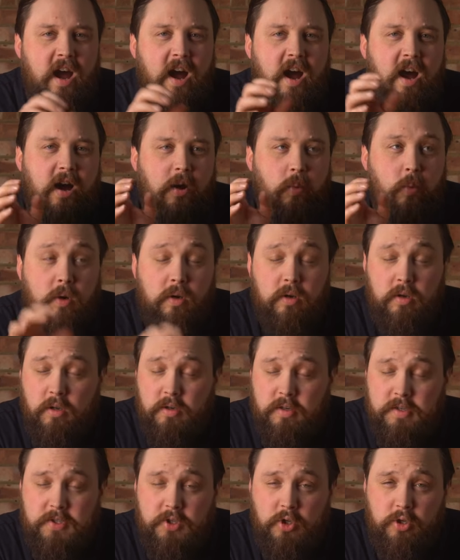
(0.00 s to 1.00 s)
What a
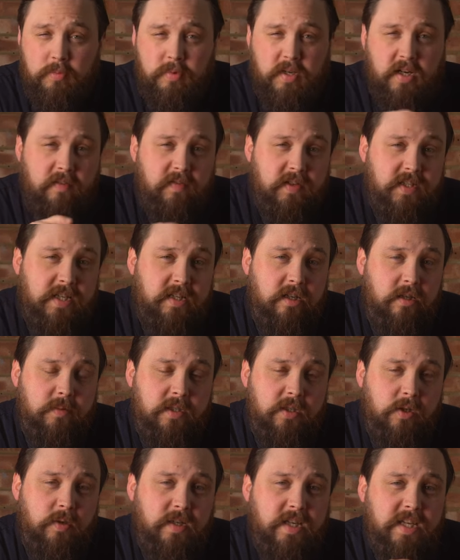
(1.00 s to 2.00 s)
lot of scuba divers end up
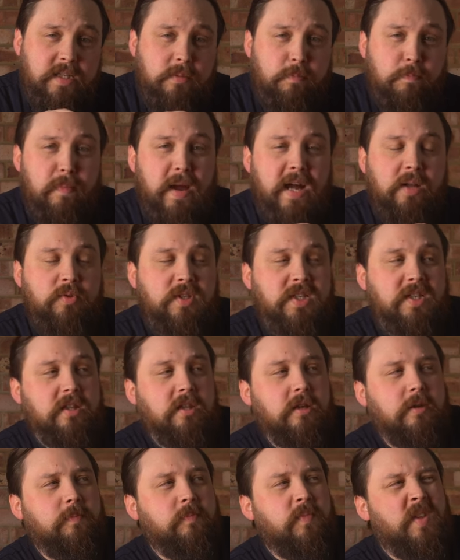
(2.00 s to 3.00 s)
doing is mounting
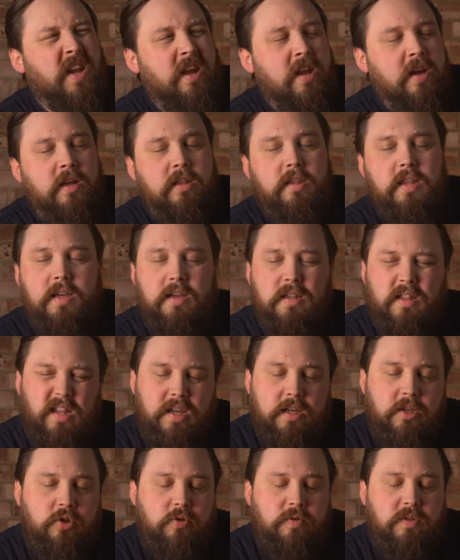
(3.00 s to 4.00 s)
them.
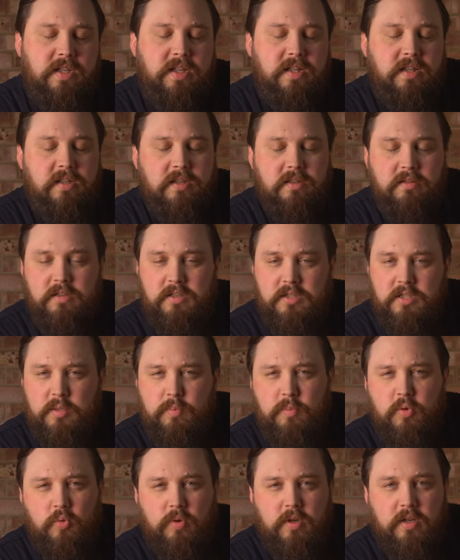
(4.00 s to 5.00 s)
They're usually the
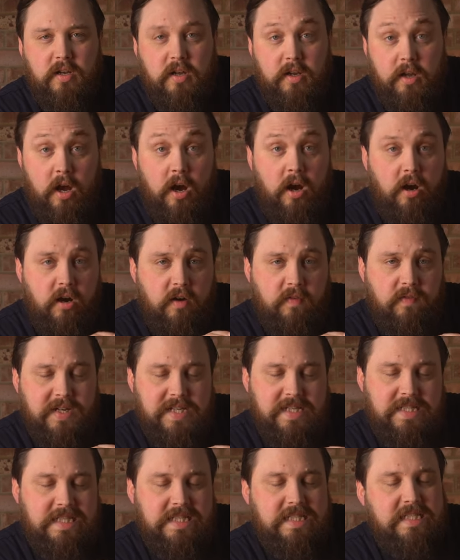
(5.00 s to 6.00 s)
smaller, like half
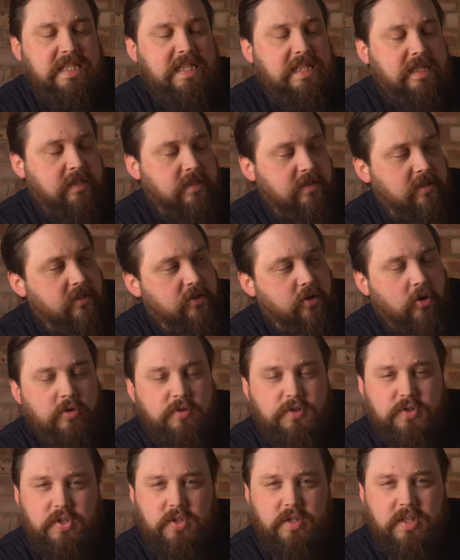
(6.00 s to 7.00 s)
liter cylinders,
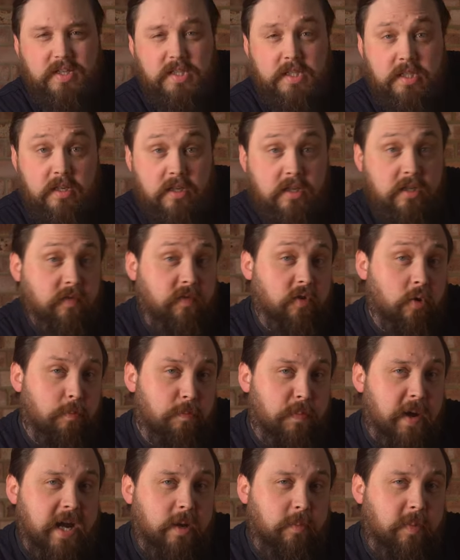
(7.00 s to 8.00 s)
onto the side of your
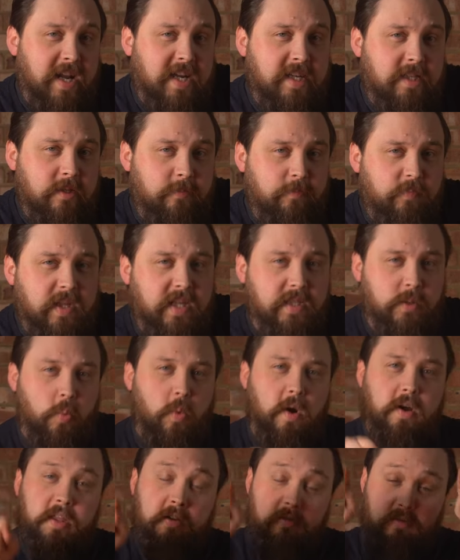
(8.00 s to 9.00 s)
back plate. That's
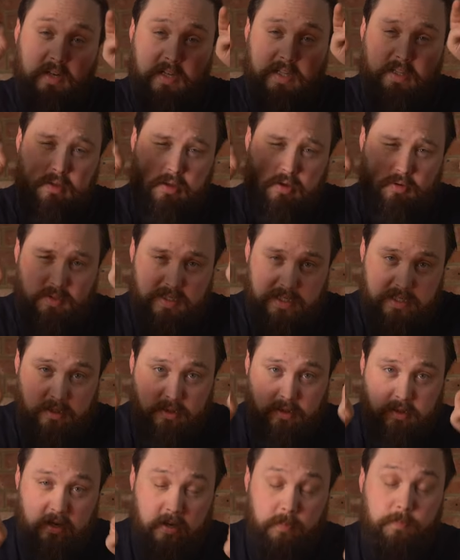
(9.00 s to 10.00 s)
why there are those
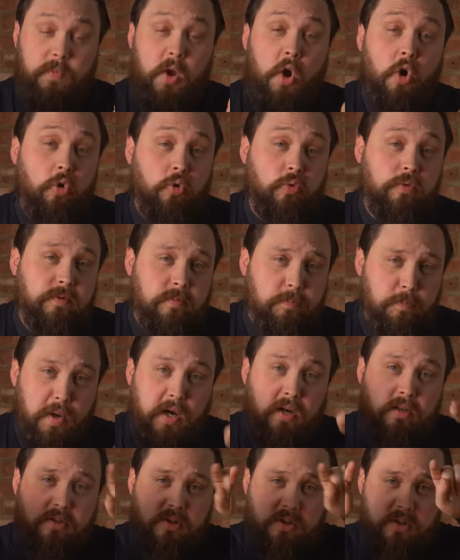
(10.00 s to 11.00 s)
little holes
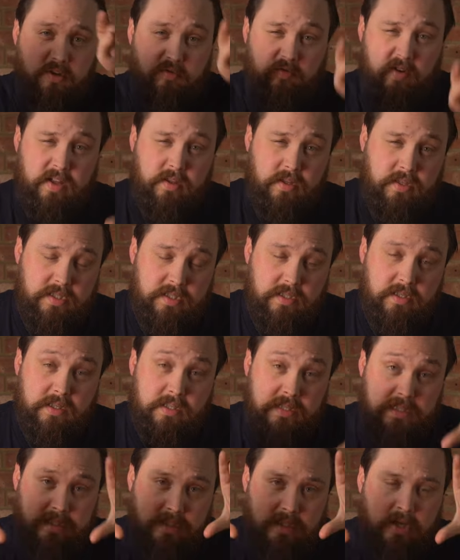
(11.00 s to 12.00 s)
punched around the
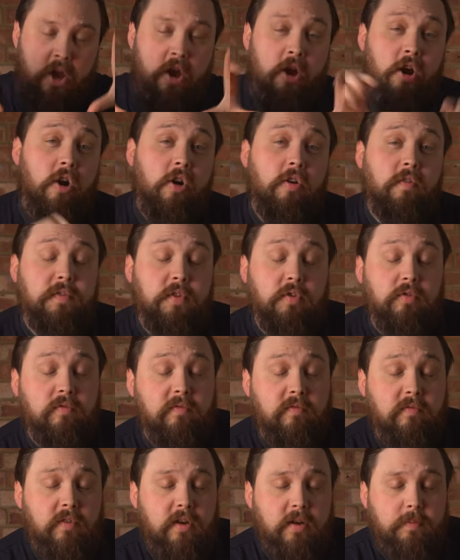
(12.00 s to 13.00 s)
sides of
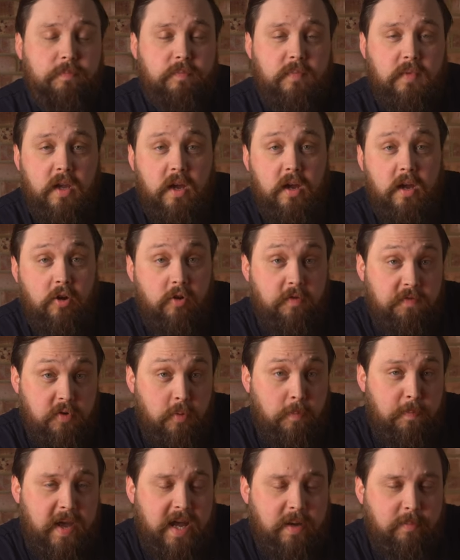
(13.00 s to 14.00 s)
your
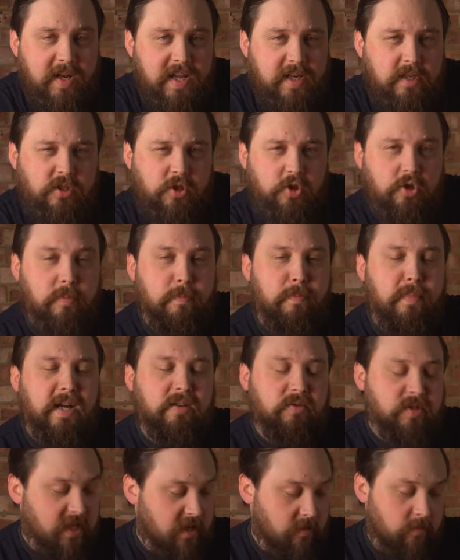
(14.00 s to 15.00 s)
back plate, so you can
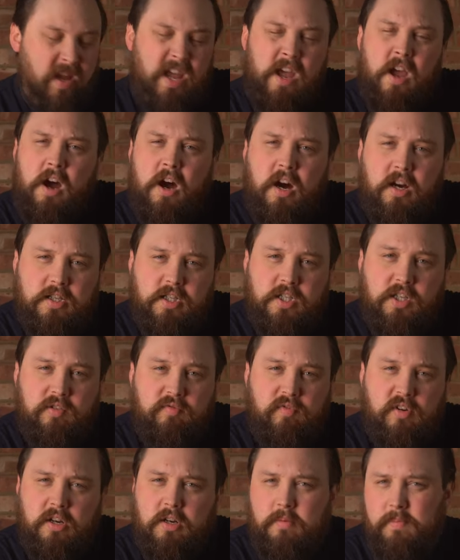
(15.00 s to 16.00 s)
mount it under
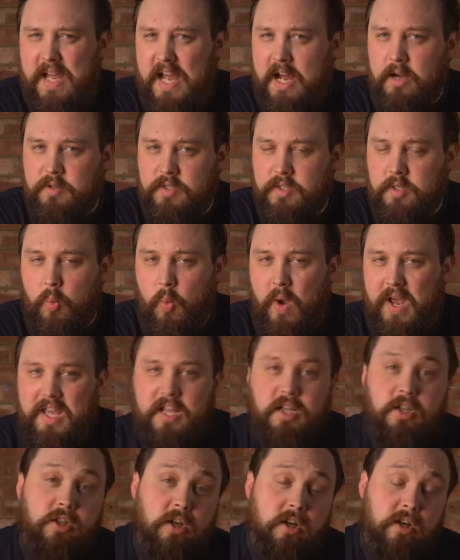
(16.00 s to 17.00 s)
your arm out of the way,
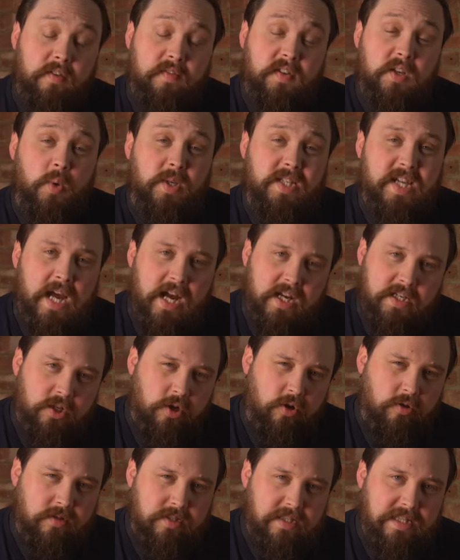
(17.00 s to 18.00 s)
and you don't have to attach
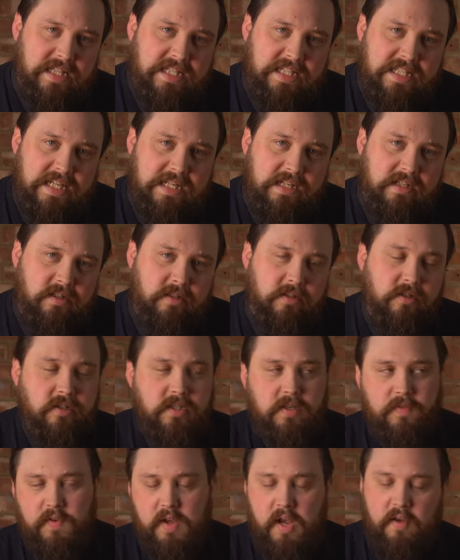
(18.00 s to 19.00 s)
it onto the cylinder.
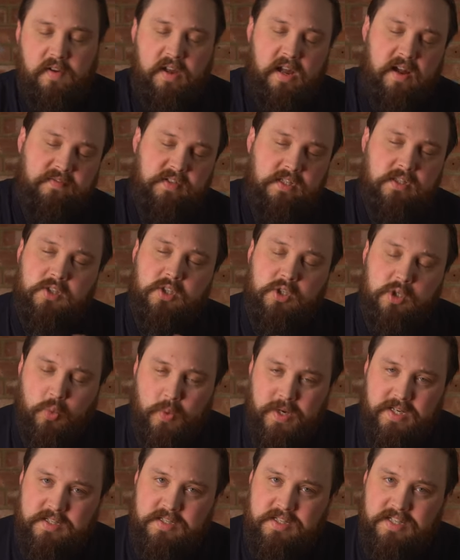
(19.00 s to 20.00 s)
Because if you ever have to
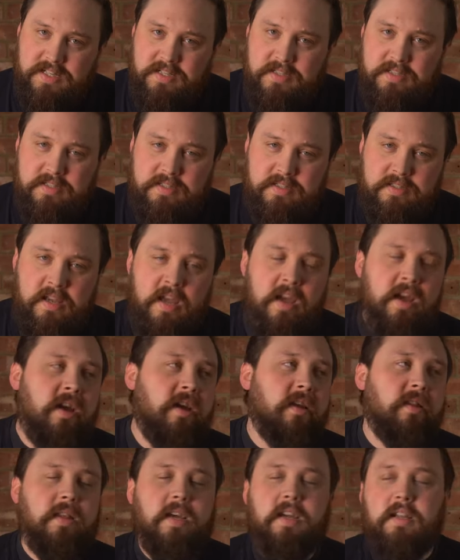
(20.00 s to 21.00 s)
switch cylinders,
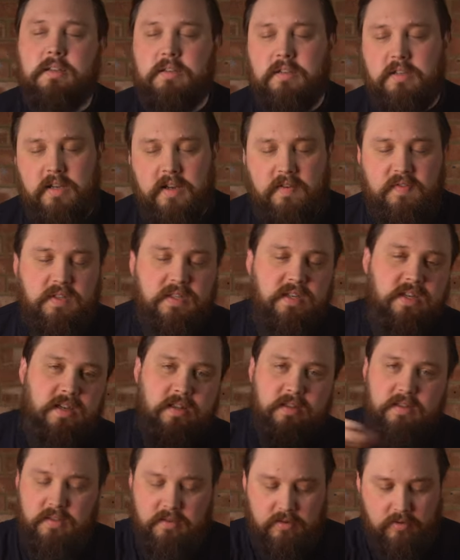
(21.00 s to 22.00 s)
then you have to
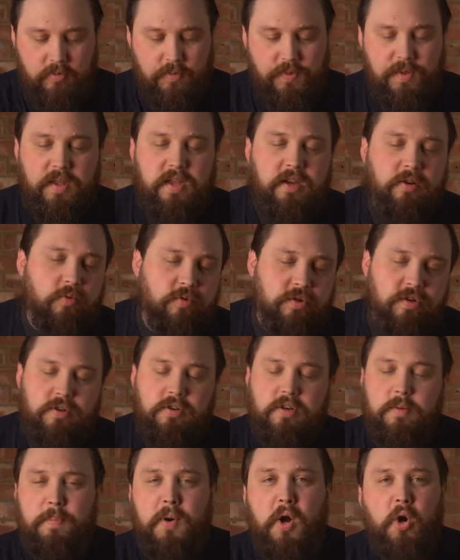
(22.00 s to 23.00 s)
get the whole thing, or you've
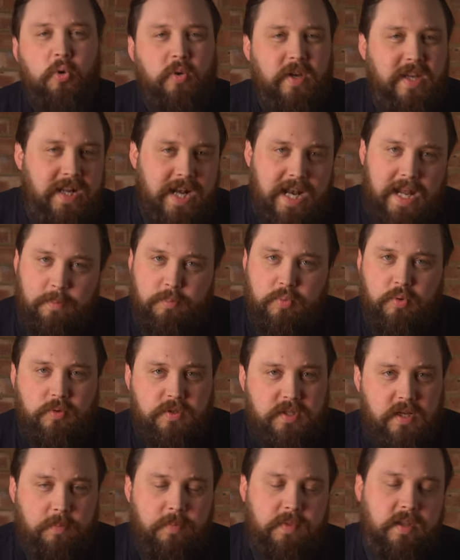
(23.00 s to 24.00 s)
got a pony clamp or
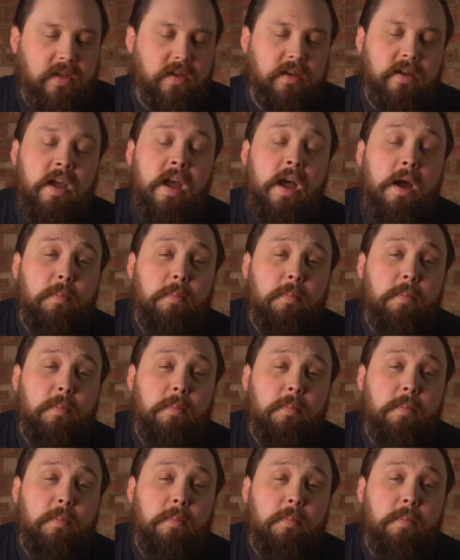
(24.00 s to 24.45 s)
something.